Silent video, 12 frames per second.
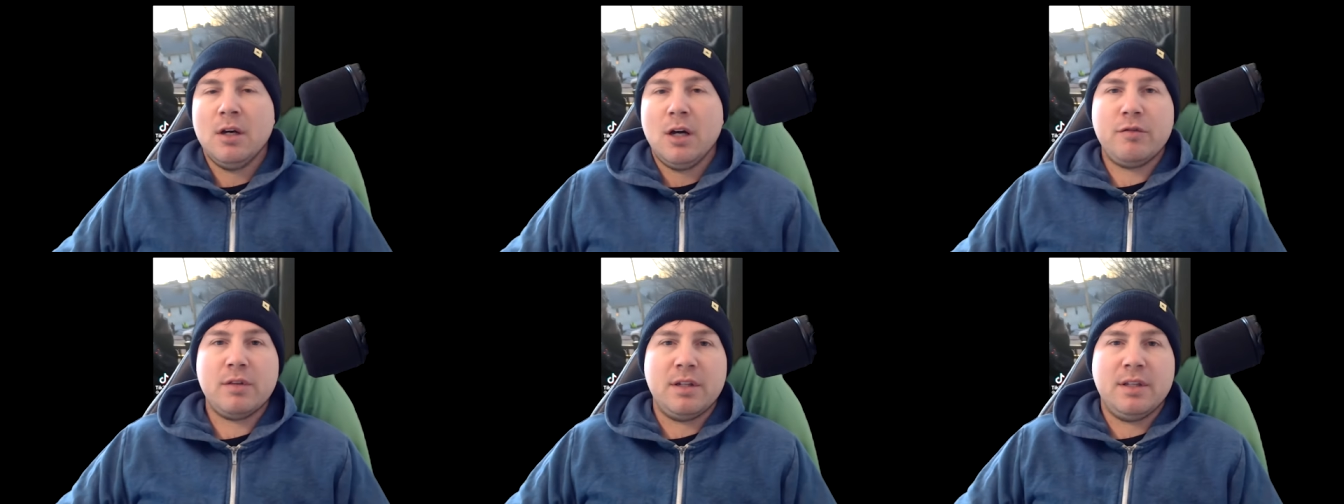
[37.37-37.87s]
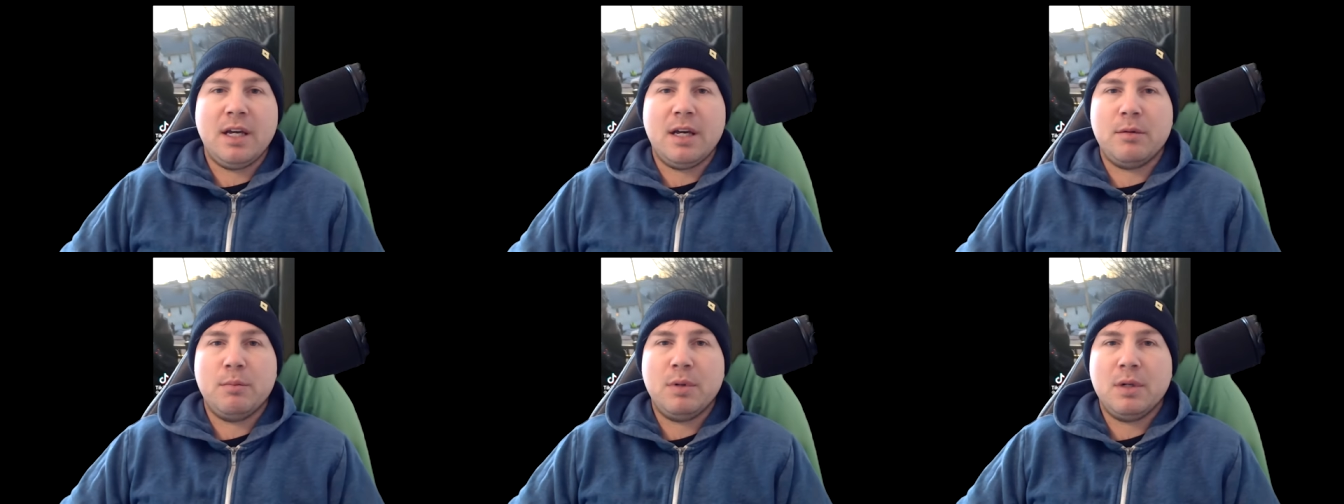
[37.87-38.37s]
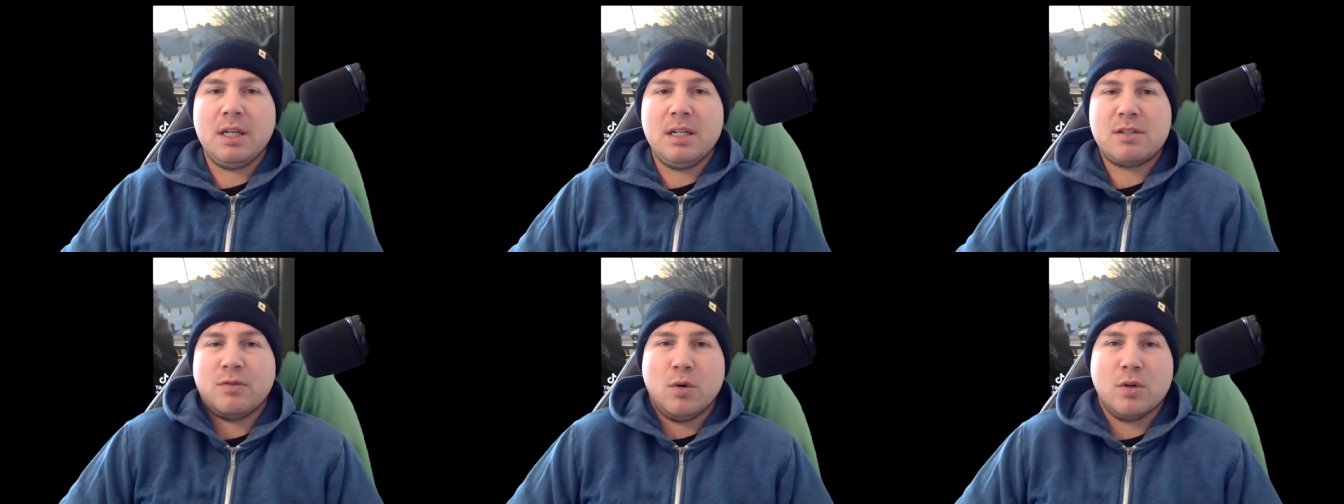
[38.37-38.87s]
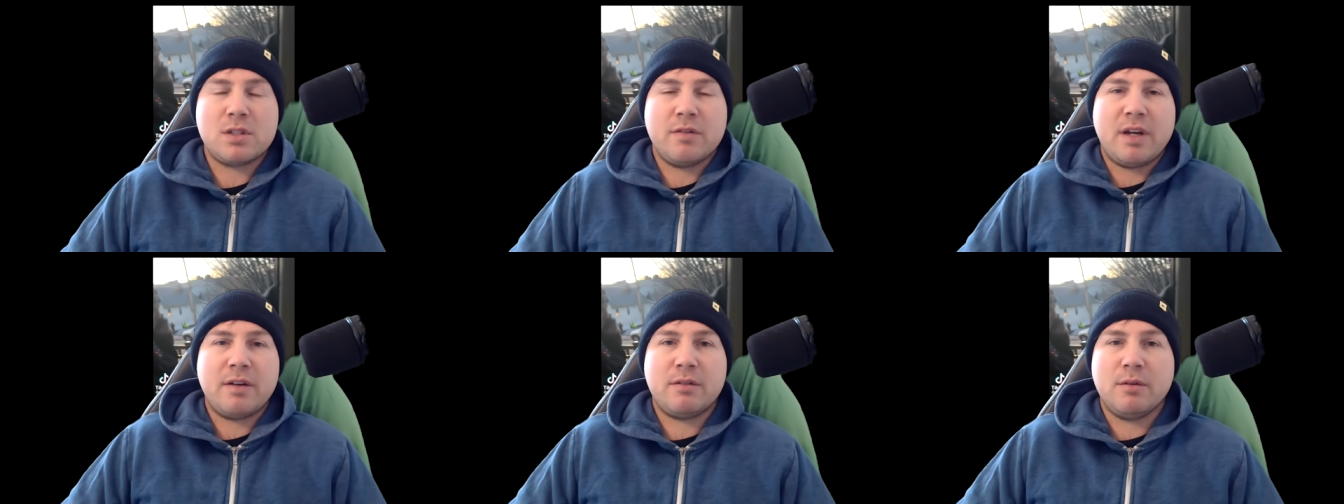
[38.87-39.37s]
other than that, the police force
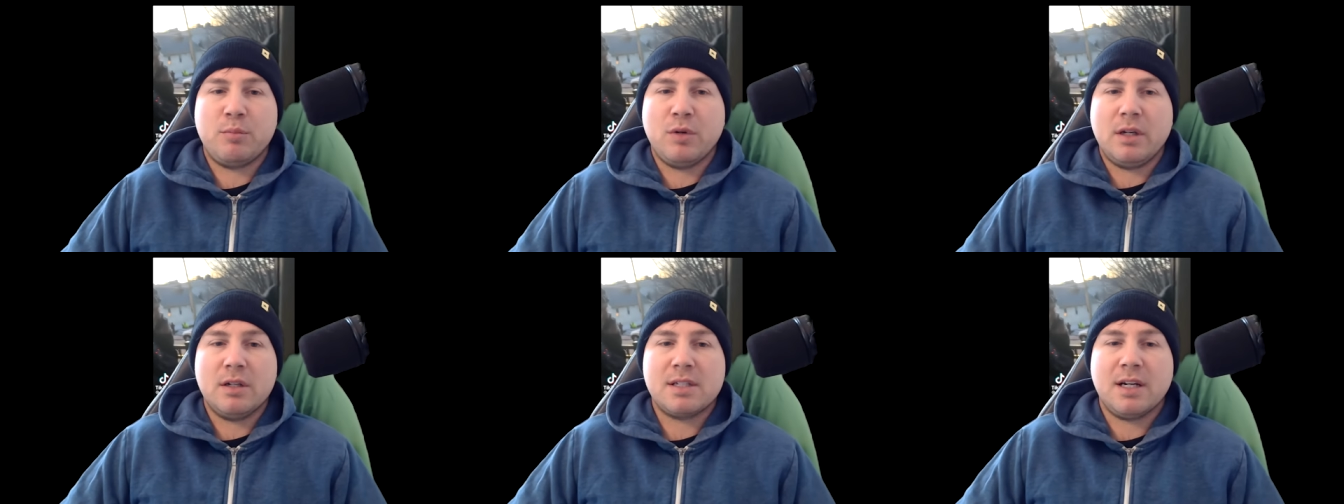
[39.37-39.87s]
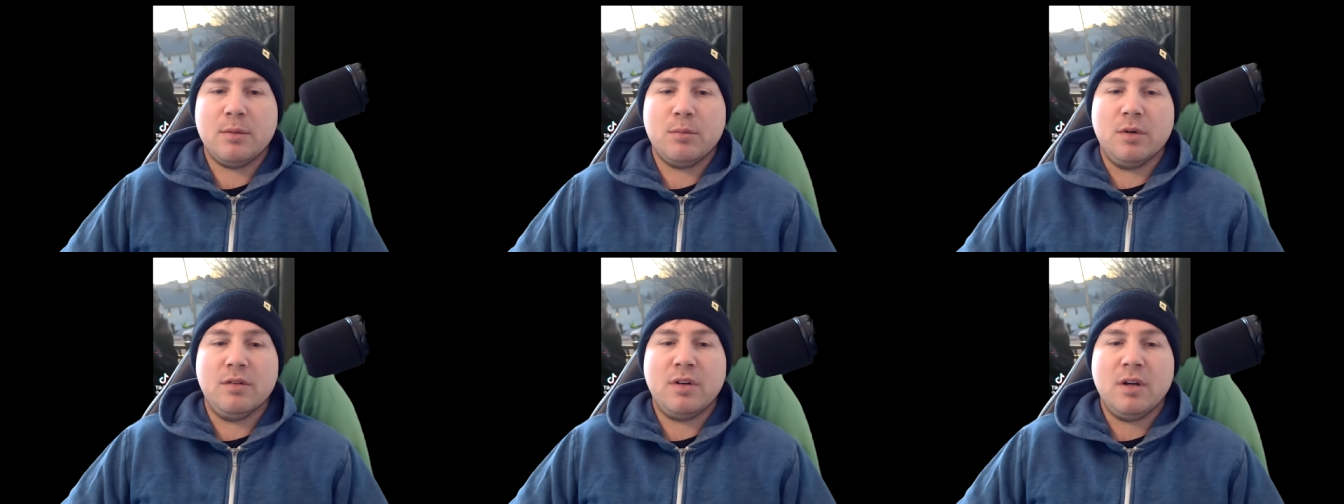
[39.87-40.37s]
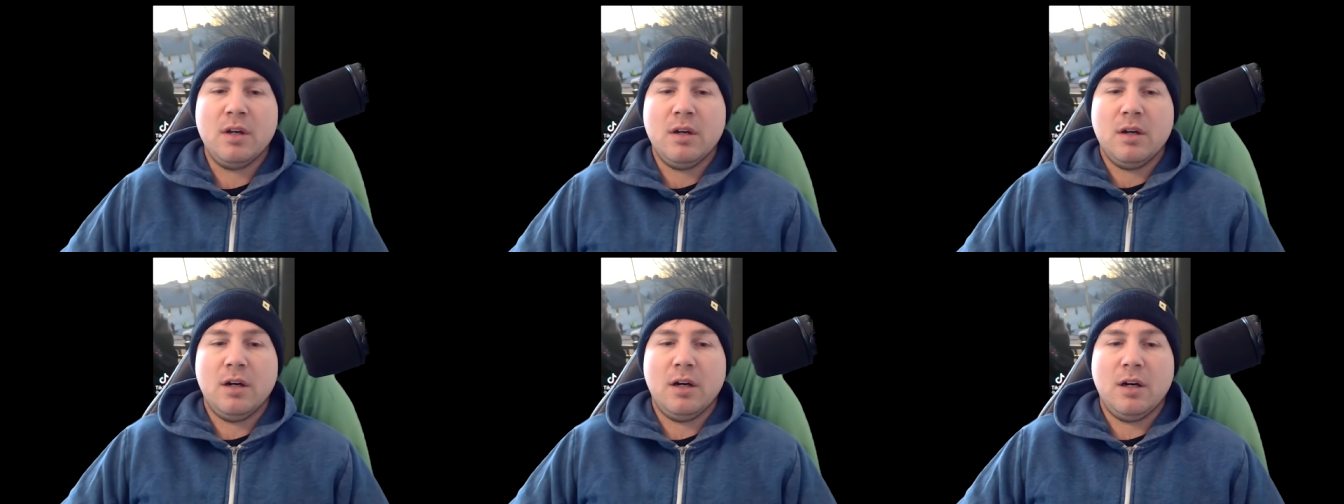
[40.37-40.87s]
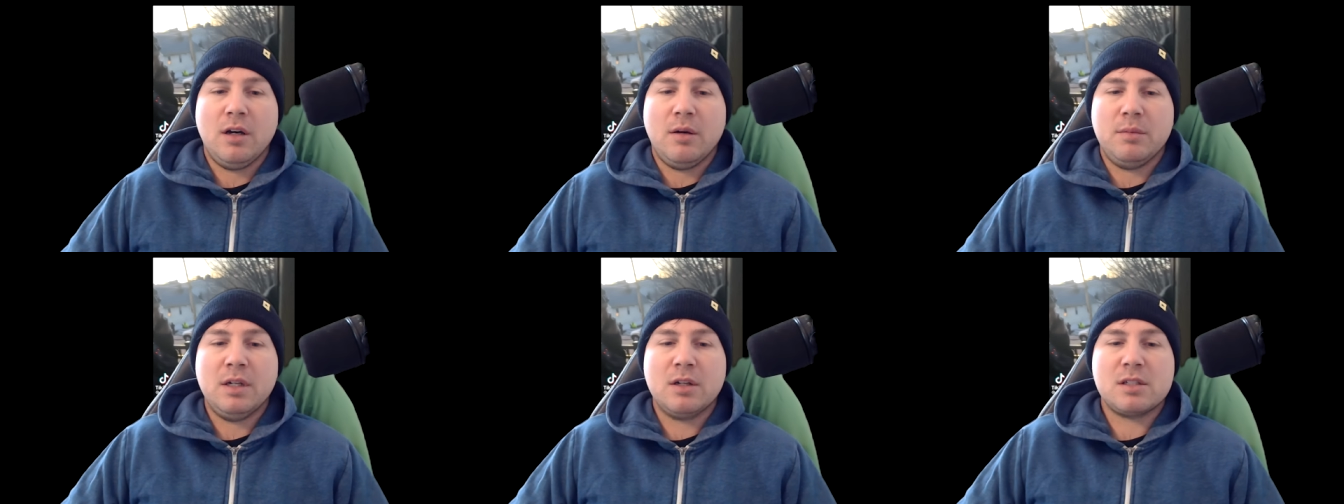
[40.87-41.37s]
I've had a pretty good time with.
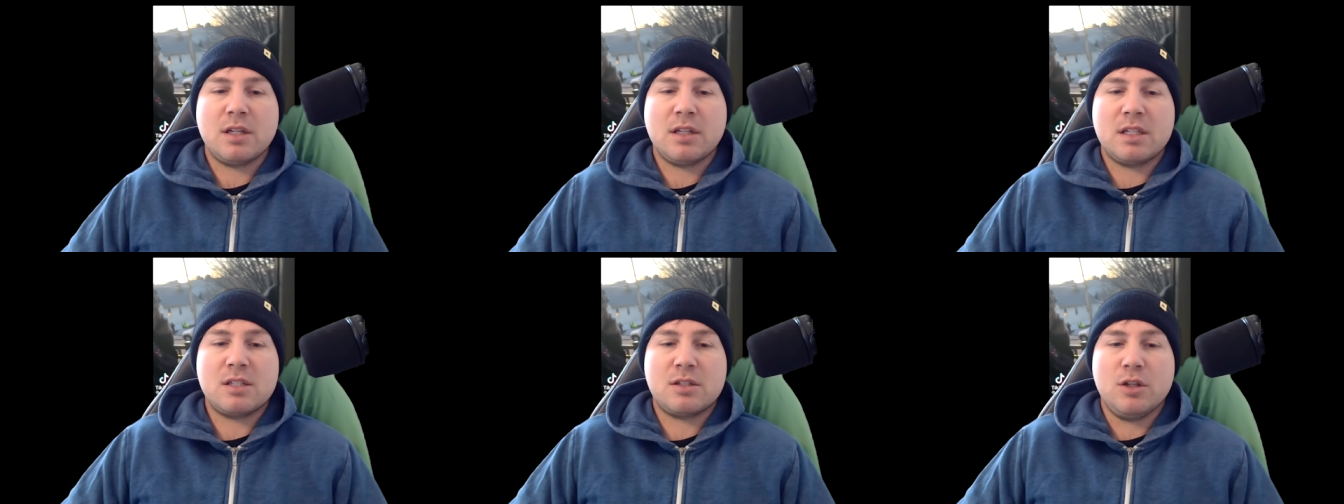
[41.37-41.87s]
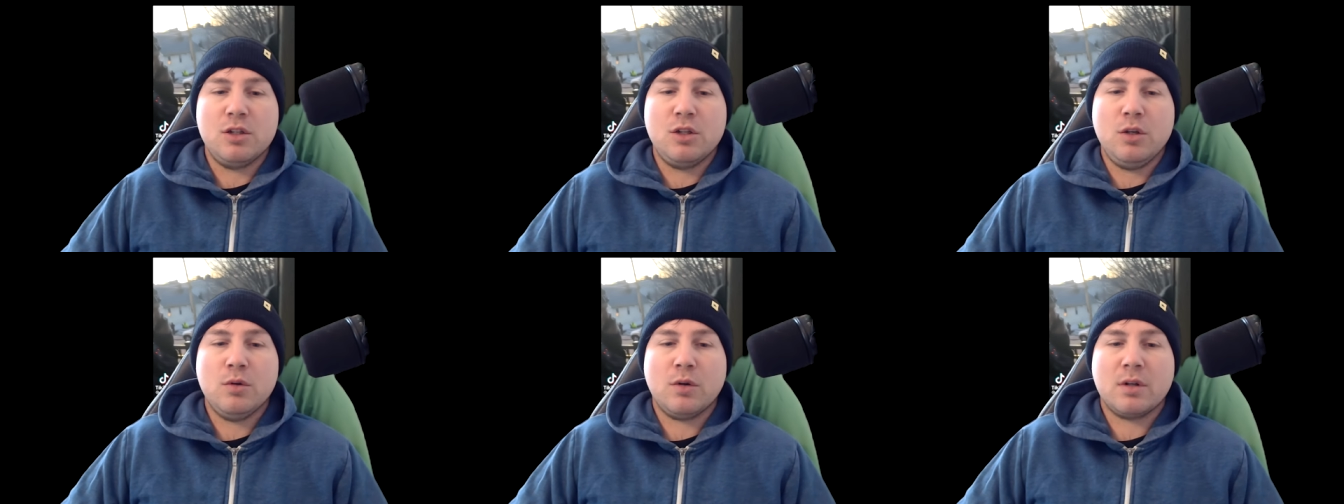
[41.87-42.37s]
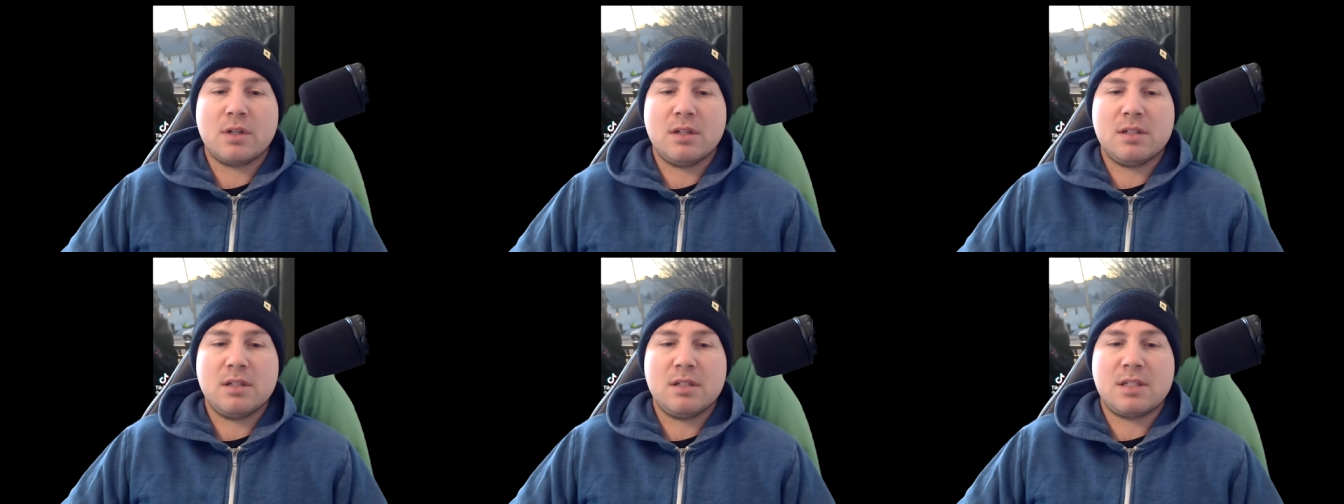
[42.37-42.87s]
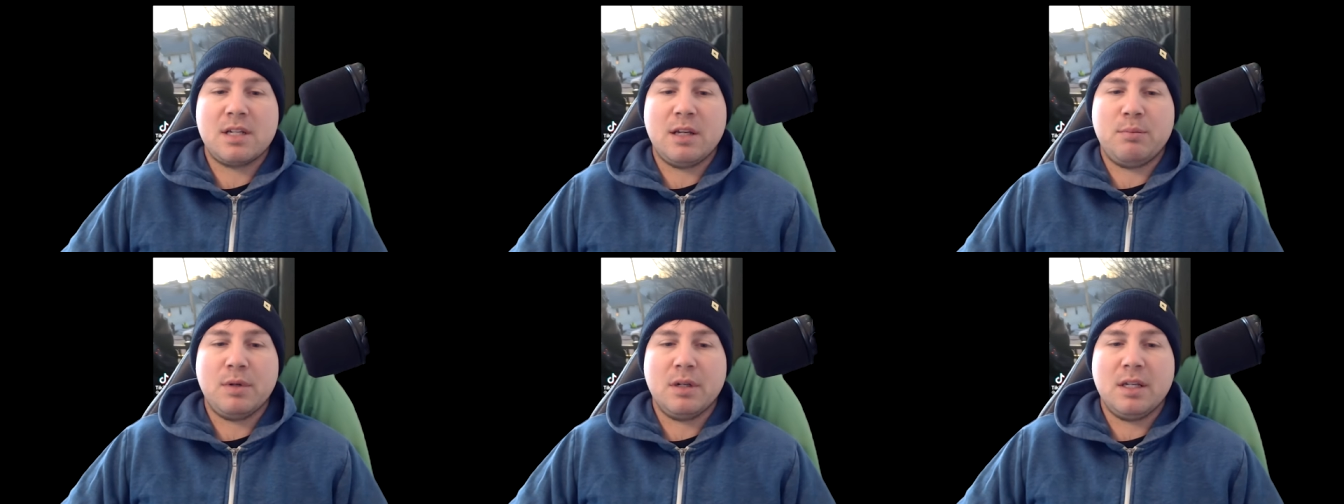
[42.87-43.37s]
It looks like this is the New York
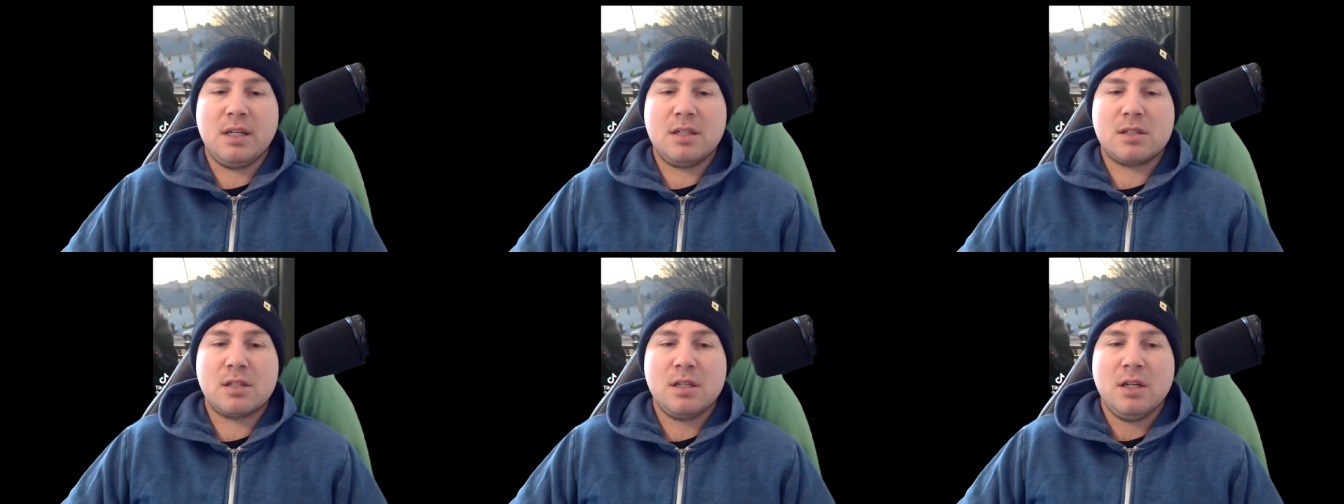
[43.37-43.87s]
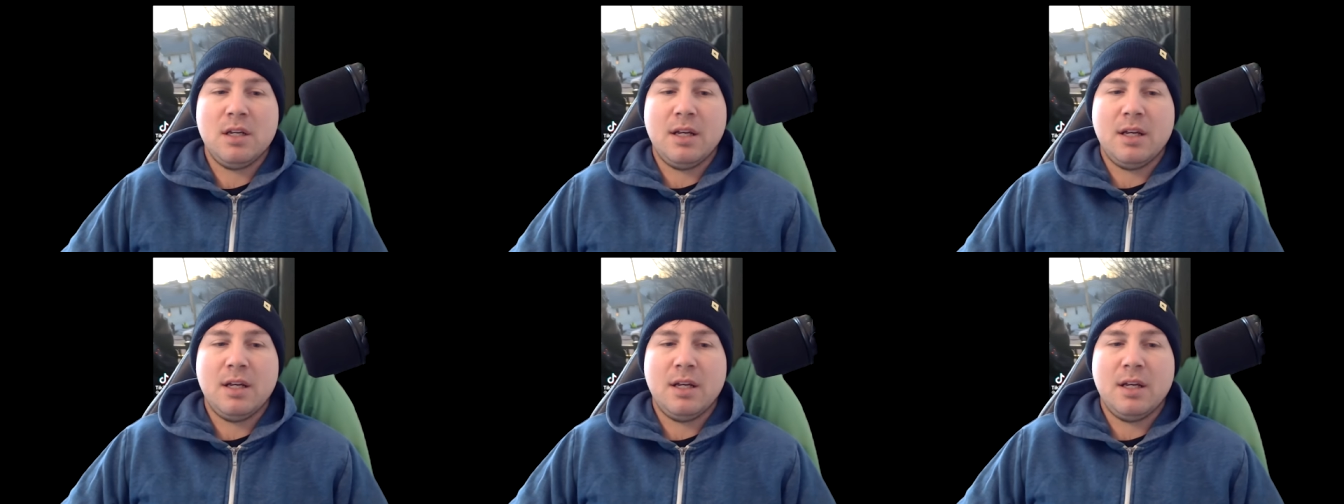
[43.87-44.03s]
State Police.